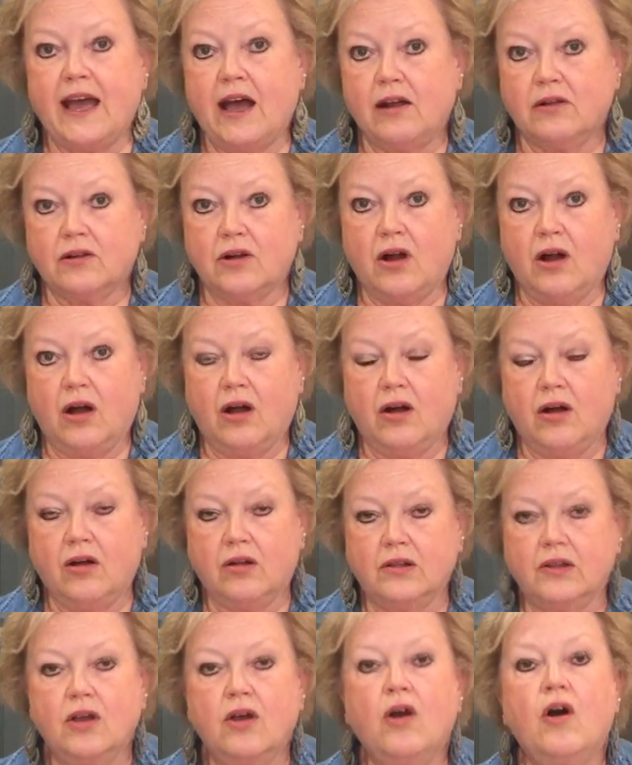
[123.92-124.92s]

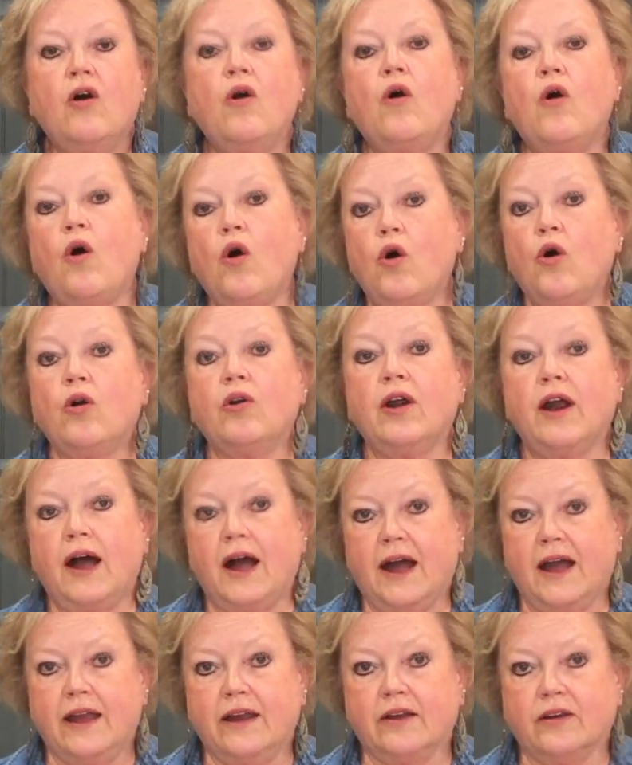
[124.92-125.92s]
alcohol or
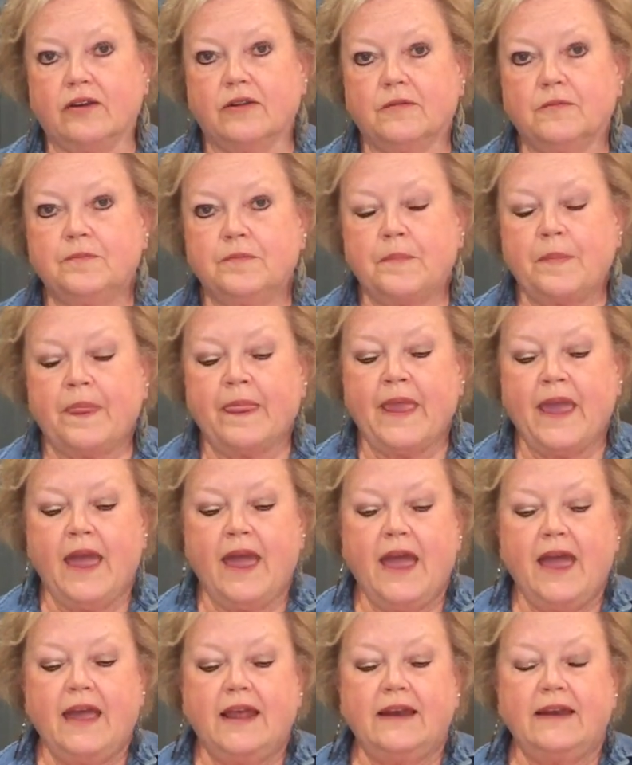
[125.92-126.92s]
higher.
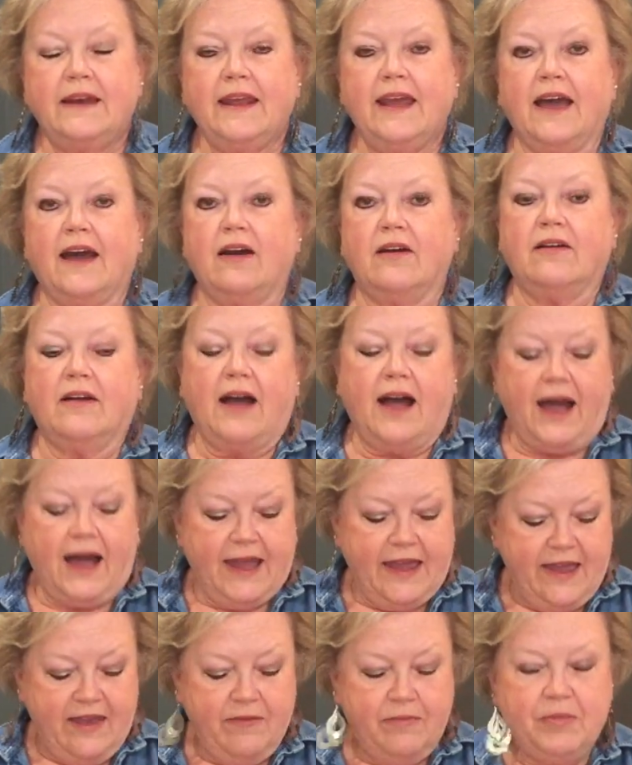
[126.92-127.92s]
Now,
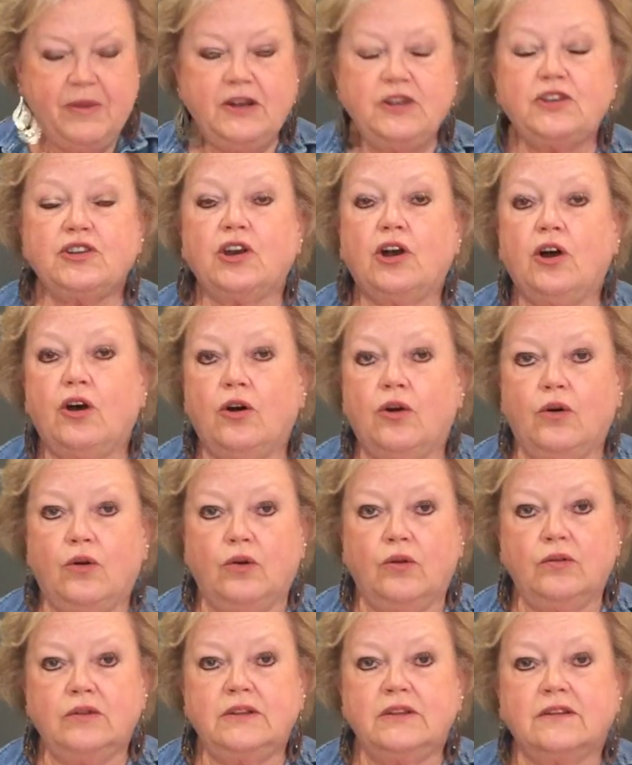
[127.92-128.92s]
I have been
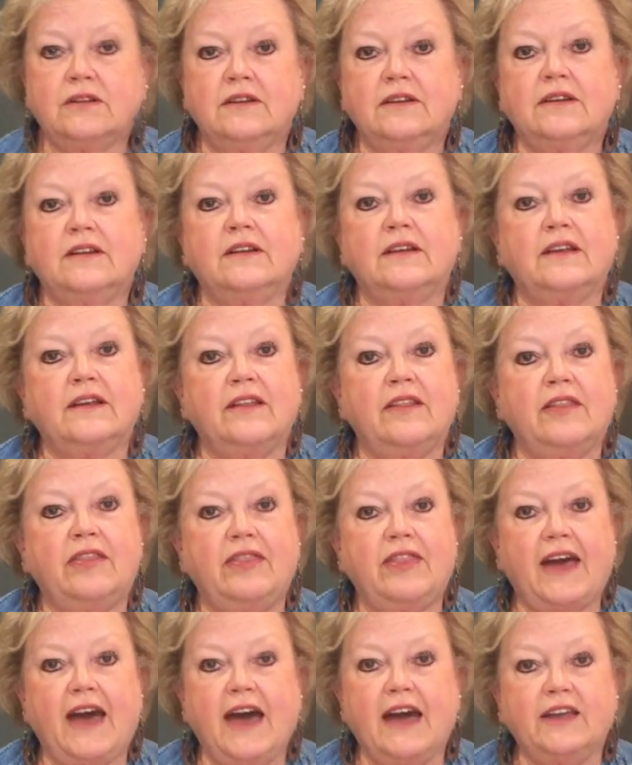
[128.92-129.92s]
told
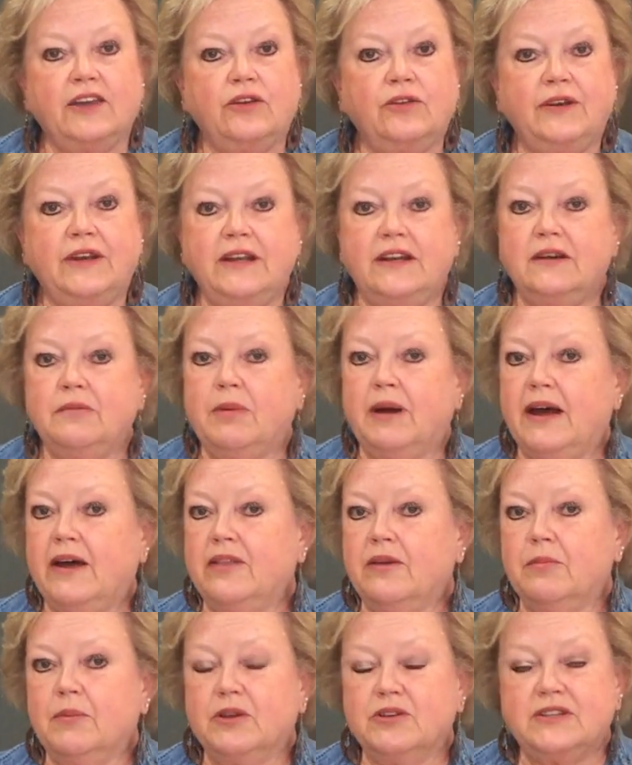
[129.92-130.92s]
that you need to buy
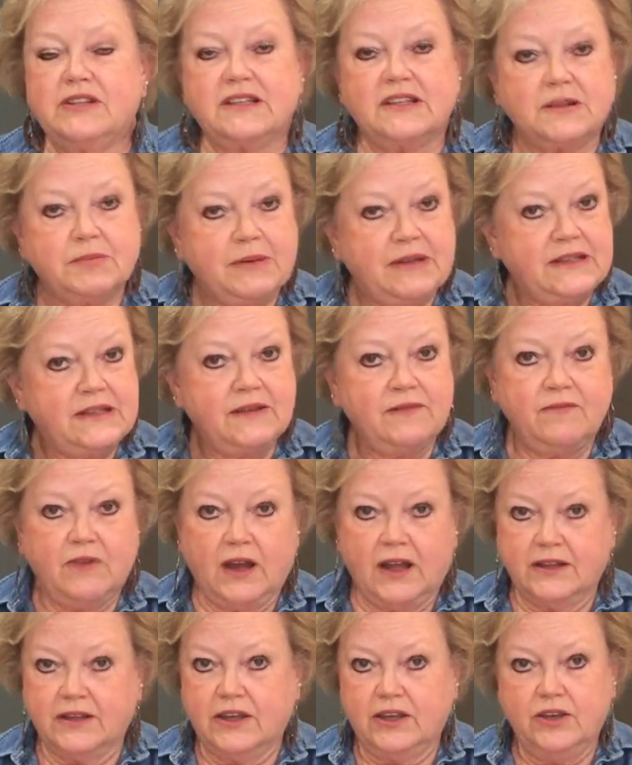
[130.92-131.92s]
the most expensive
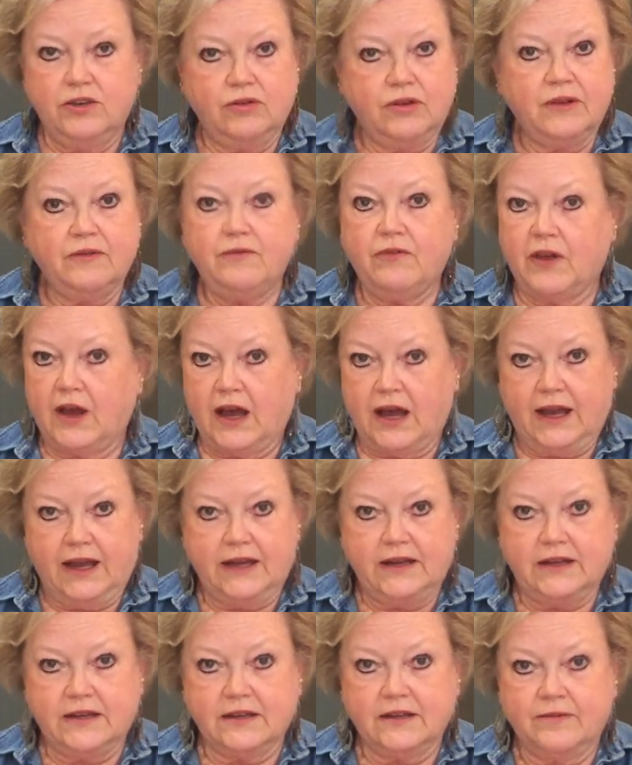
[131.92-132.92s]
vodka you can
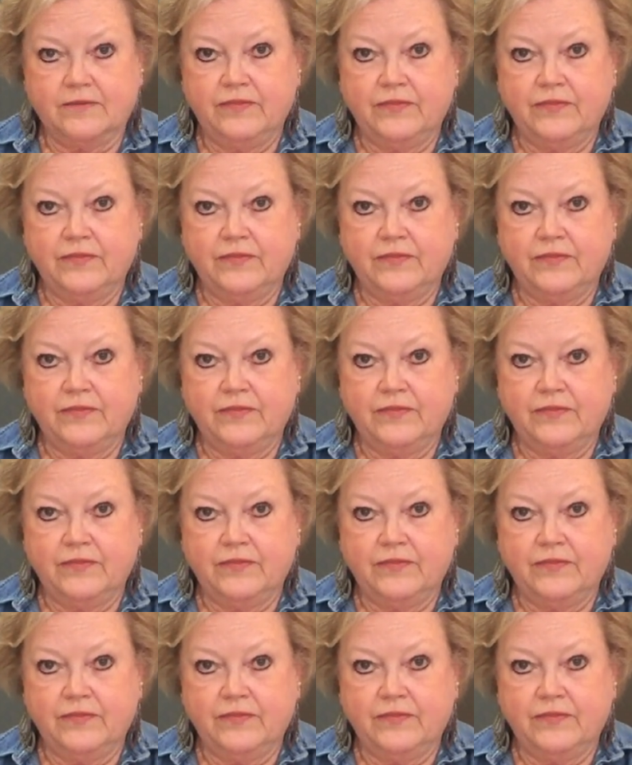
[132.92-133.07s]
find.